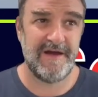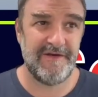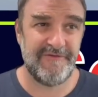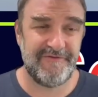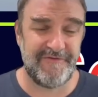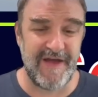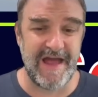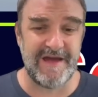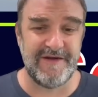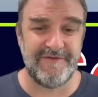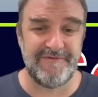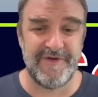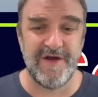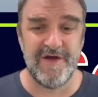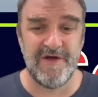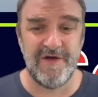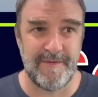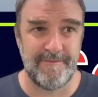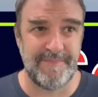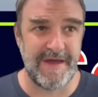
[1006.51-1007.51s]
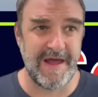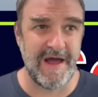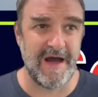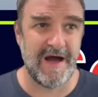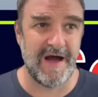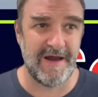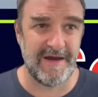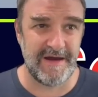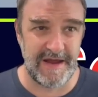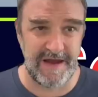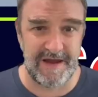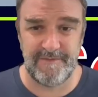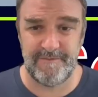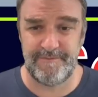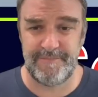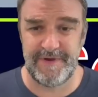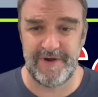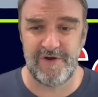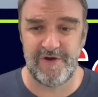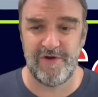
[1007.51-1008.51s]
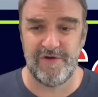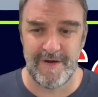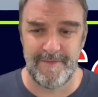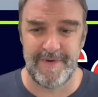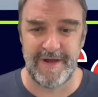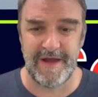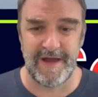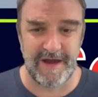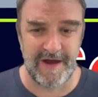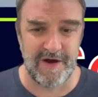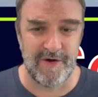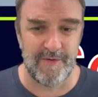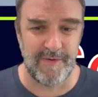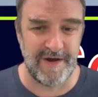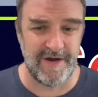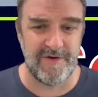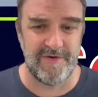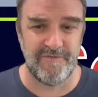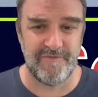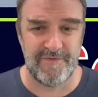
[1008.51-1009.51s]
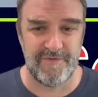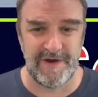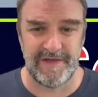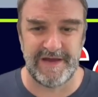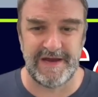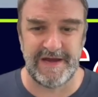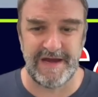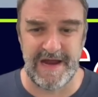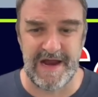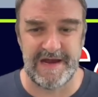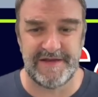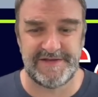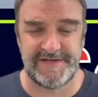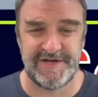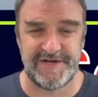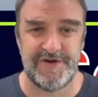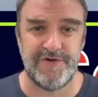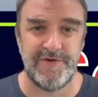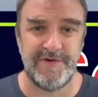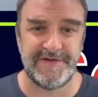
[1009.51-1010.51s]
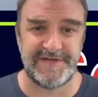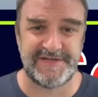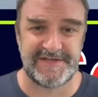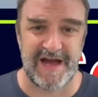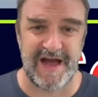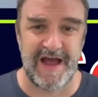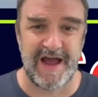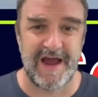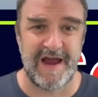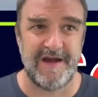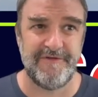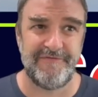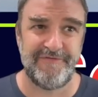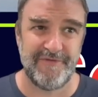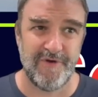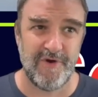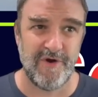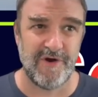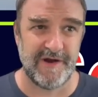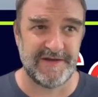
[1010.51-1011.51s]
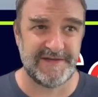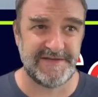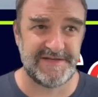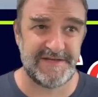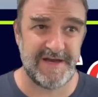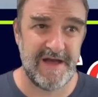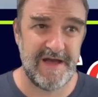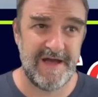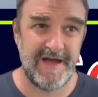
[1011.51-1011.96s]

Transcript: Fayetteville beyond Columbia here. We don't really need to sign Florence.